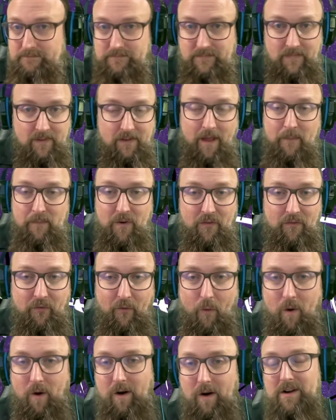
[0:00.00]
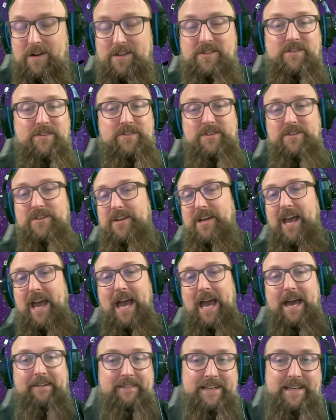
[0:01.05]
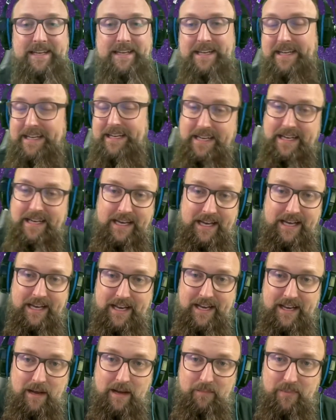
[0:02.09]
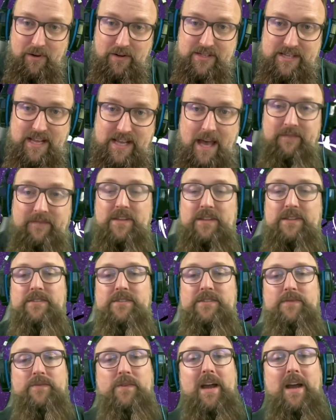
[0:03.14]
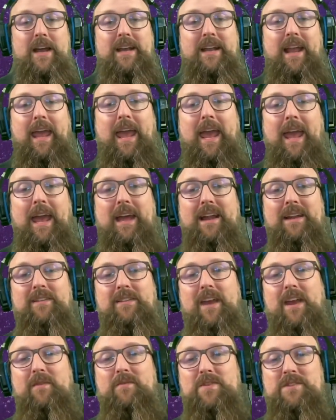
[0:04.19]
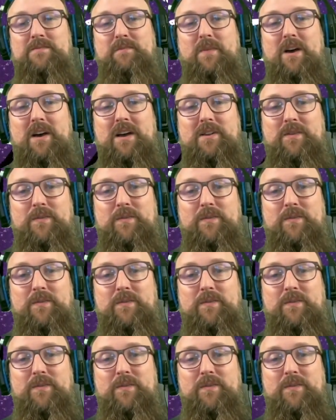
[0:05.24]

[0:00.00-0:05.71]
number 4s or do you have any number 7s, right? And they respond